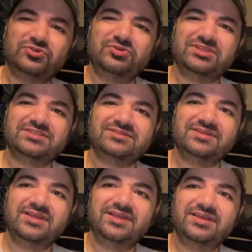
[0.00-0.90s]
Unis?
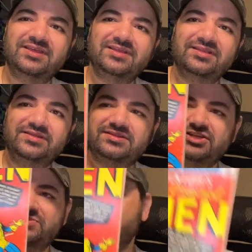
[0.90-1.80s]
The
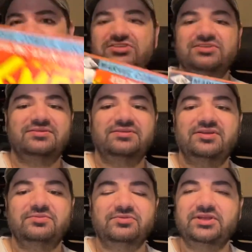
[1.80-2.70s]
Untouchable. This is just a
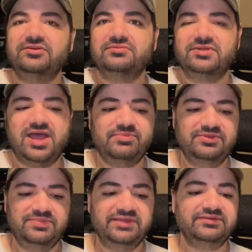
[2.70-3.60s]
reader copy,
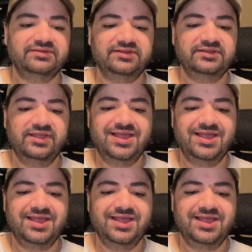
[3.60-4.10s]
basically.